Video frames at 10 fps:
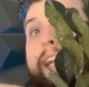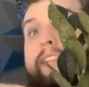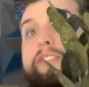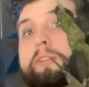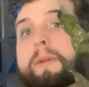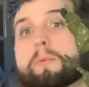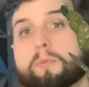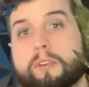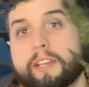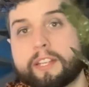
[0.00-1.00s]
I get into my
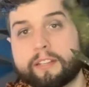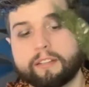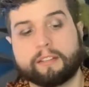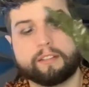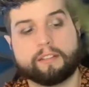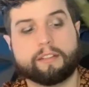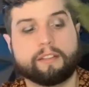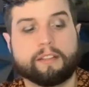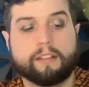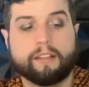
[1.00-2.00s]
warning,
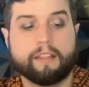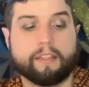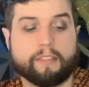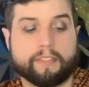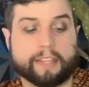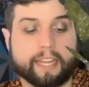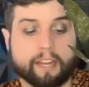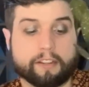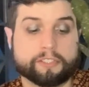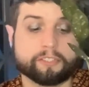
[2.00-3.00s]
the
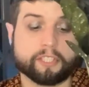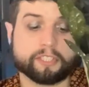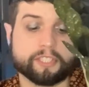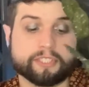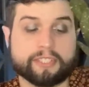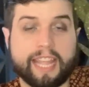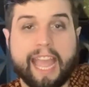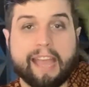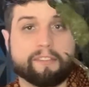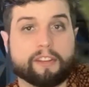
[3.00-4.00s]
care instructions that they
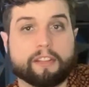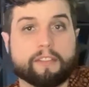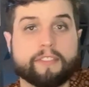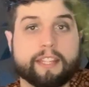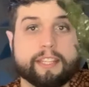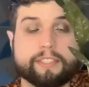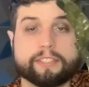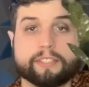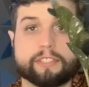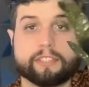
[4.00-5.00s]
have on all of
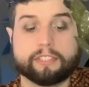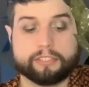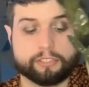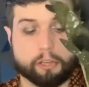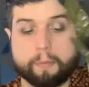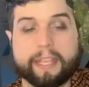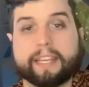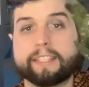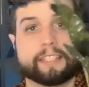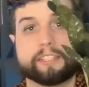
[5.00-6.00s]
these don't make
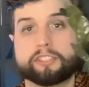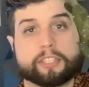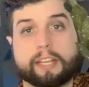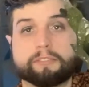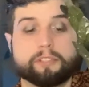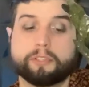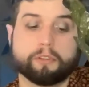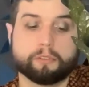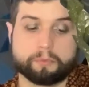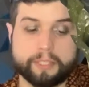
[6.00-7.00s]
any sense. You're gonna have to do your
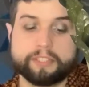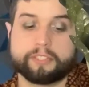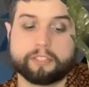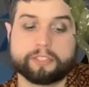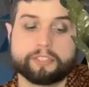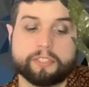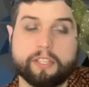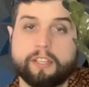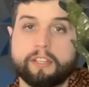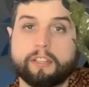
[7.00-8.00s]
own research
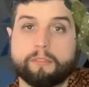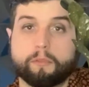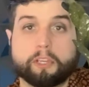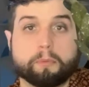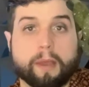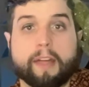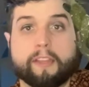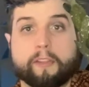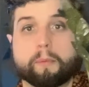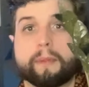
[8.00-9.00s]
when you buy
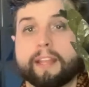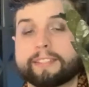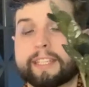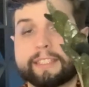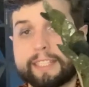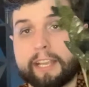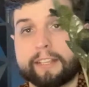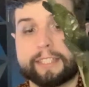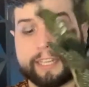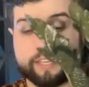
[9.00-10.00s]
the other plants. I can tell you
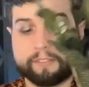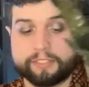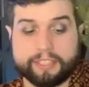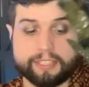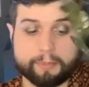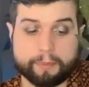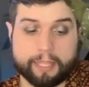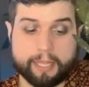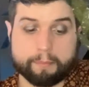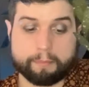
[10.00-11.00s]
to take care of a ZZ
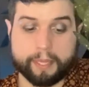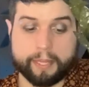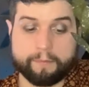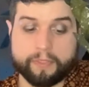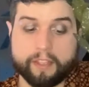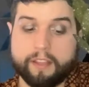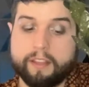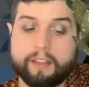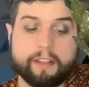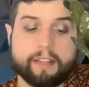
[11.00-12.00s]
plant, but
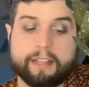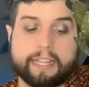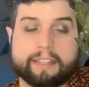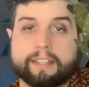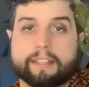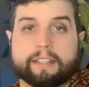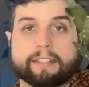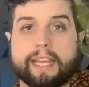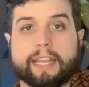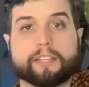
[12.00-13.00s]
like the
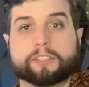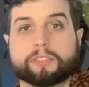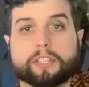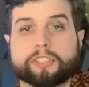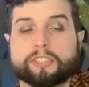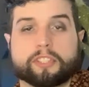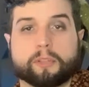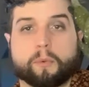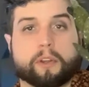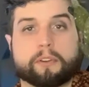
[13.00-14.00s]
light instructions and the
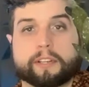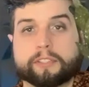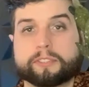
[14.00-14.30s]
watering